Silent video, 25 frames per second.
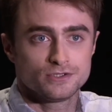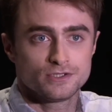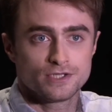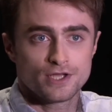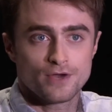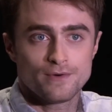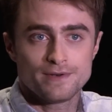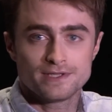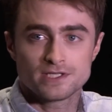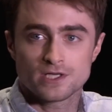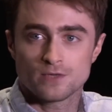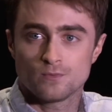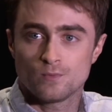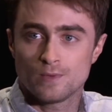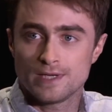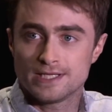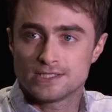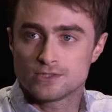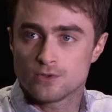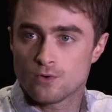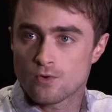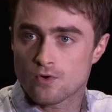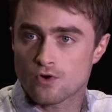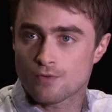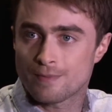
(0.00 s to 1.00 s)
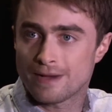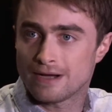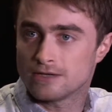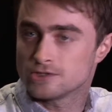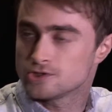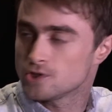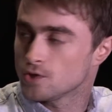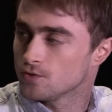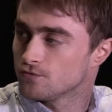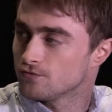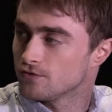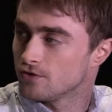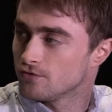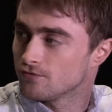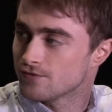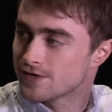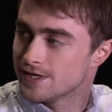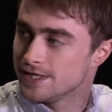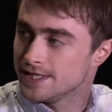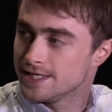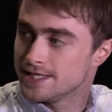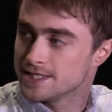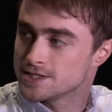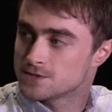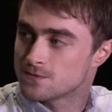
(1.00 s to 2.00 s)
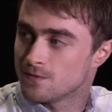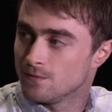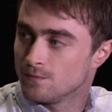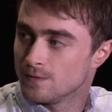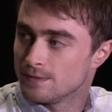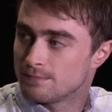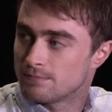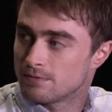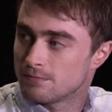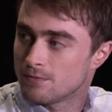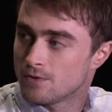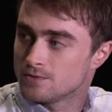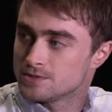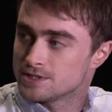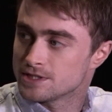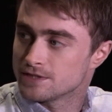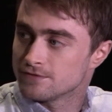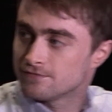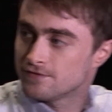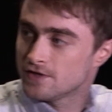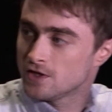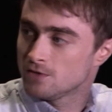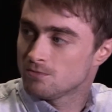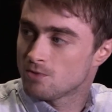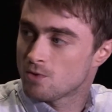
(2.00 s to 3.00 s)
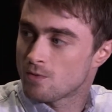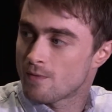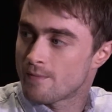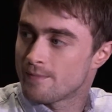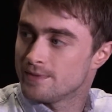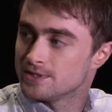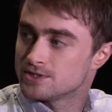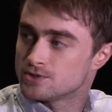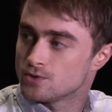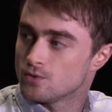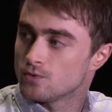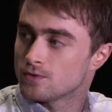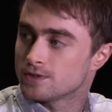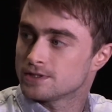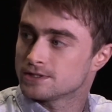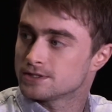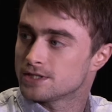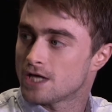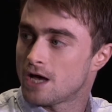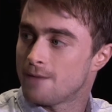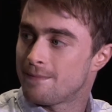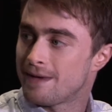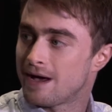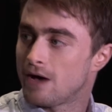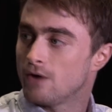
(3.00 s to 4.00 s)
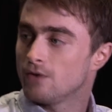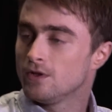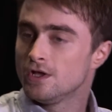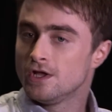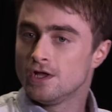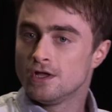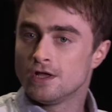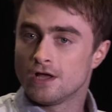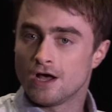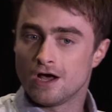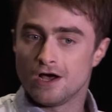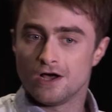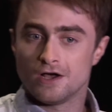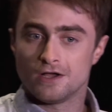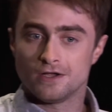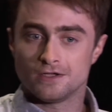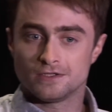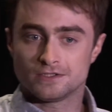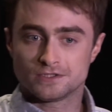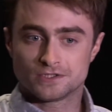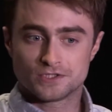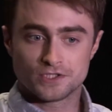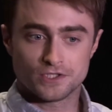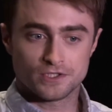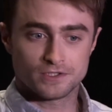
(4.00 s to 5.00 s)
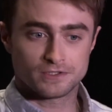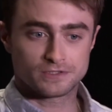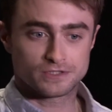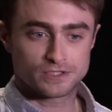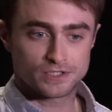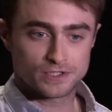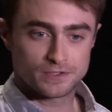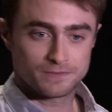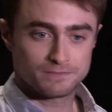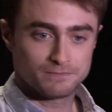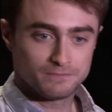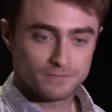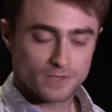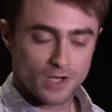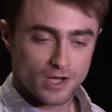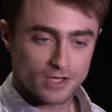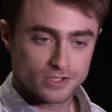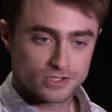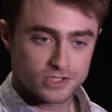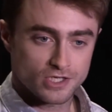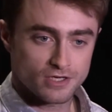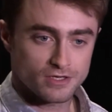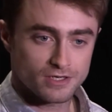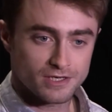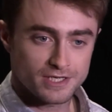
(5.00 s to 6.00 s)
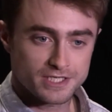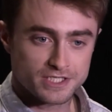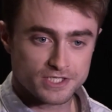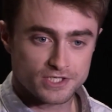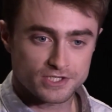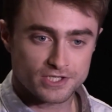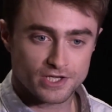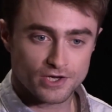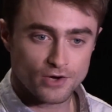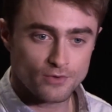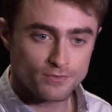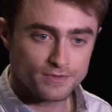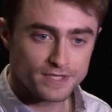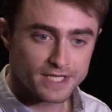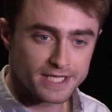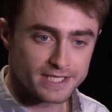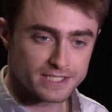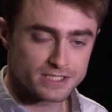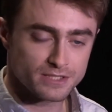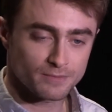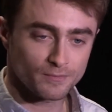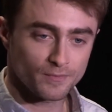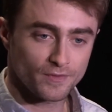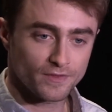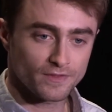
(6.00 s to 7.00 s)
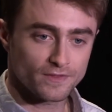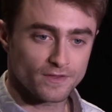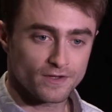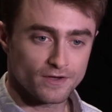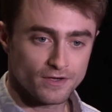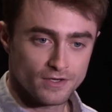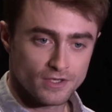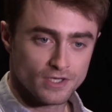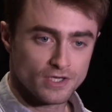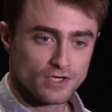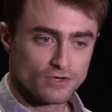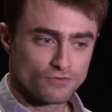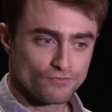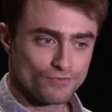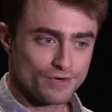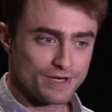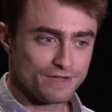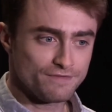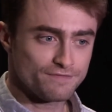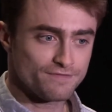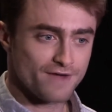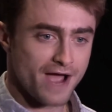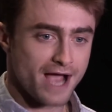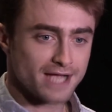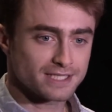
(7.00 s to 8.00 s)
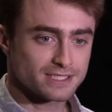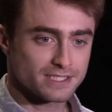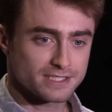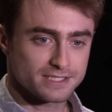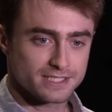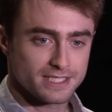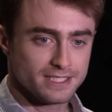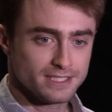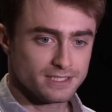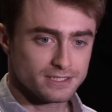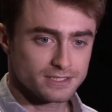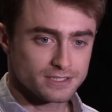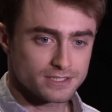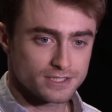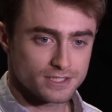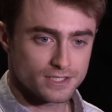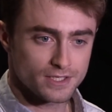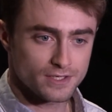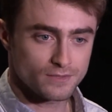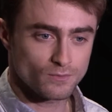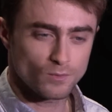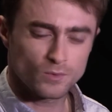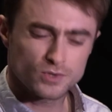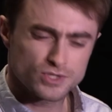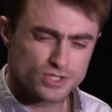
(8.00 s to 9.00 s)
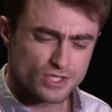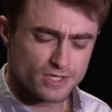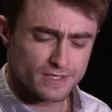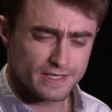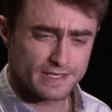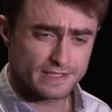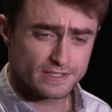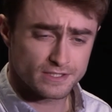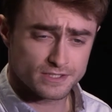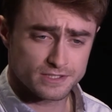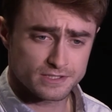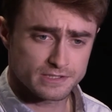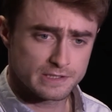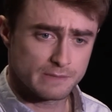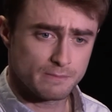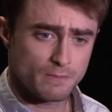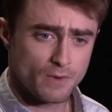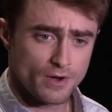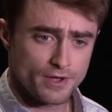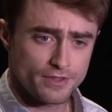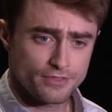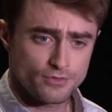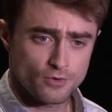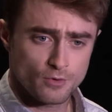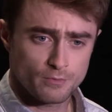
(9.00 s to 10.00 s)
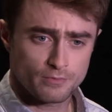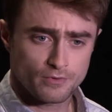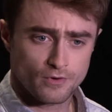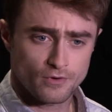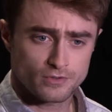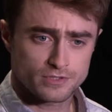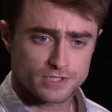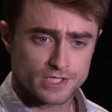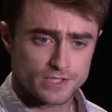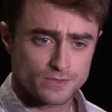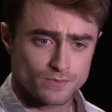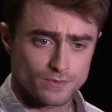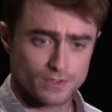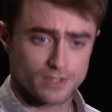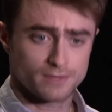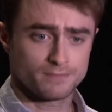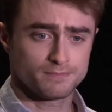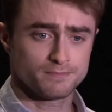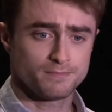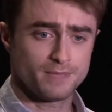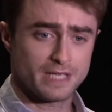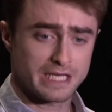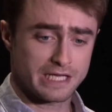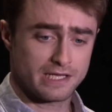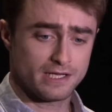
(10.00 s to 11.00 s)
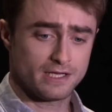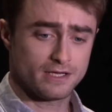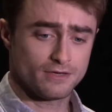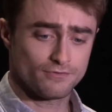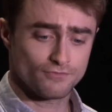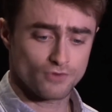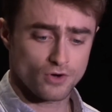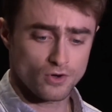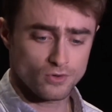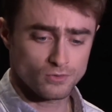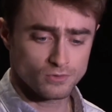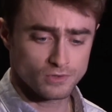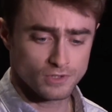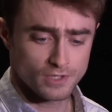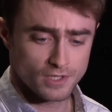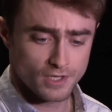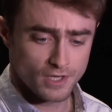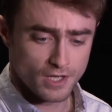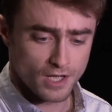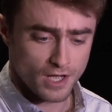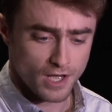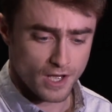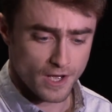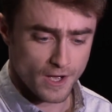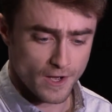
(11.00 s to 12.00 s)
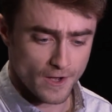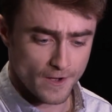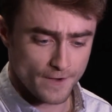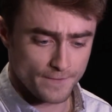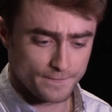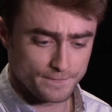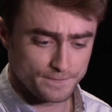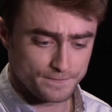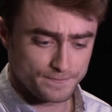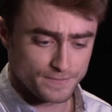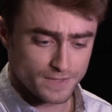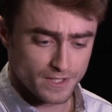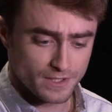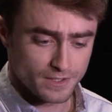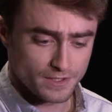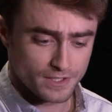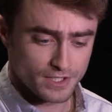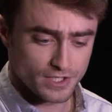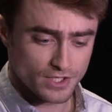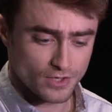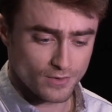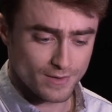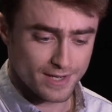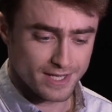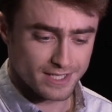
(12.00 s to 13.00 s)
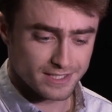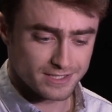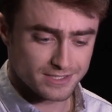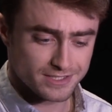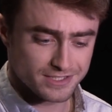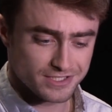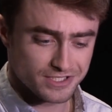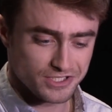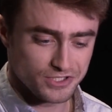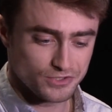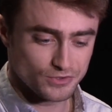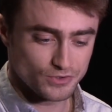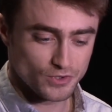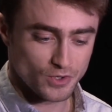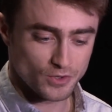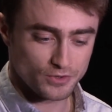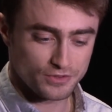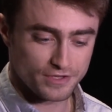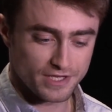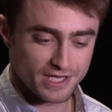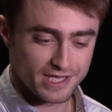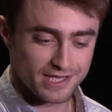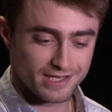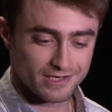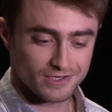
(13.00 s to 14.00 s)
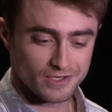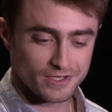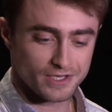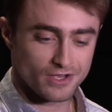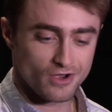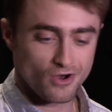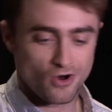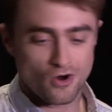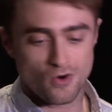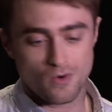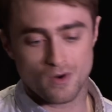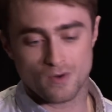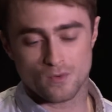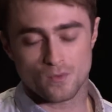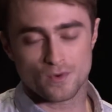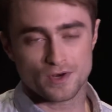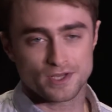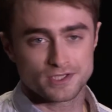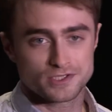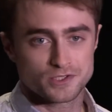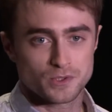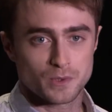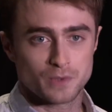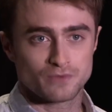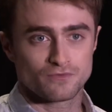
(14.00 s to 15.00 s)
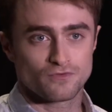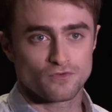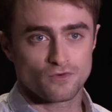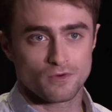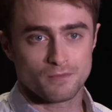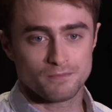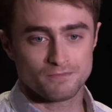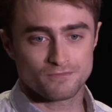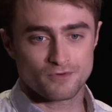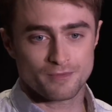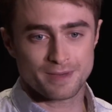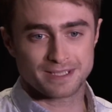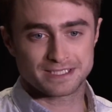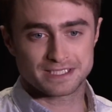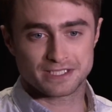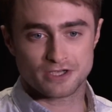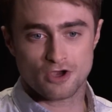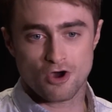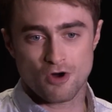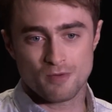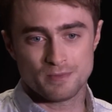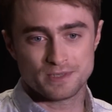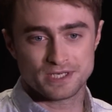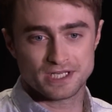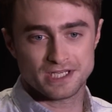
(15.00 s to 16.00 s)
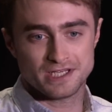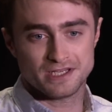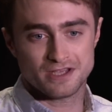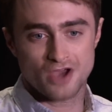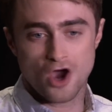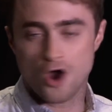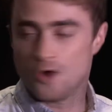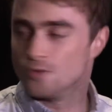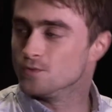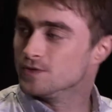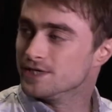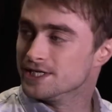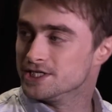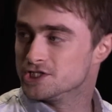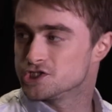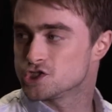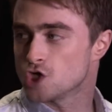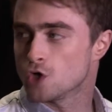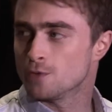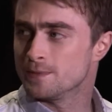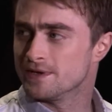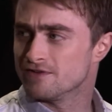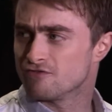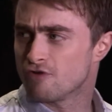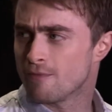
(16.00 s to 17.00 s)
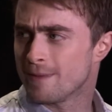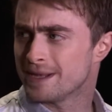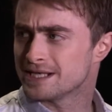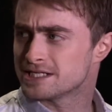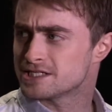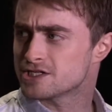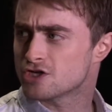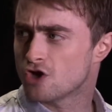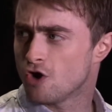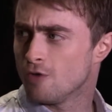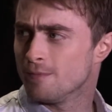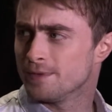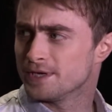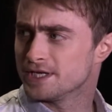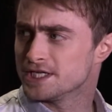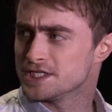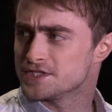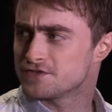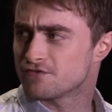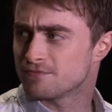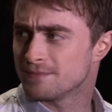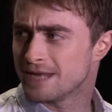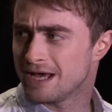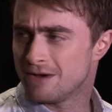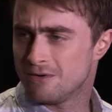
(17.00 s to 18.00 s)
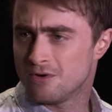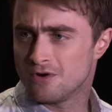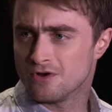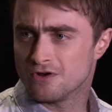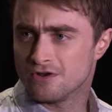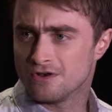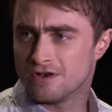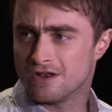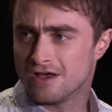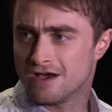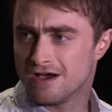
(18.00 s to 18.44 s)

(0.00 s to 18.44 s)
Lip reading: the only time we talk about genre really is when we're promoting a film or when we're talking about to journalists, because I don't think it's something that really factors into, well, certainly doesn't to my thought process when I'm picking a role. You know, you're not thinking like, oh, I want to do a romantic comedy, only show me romantic comedies from now on.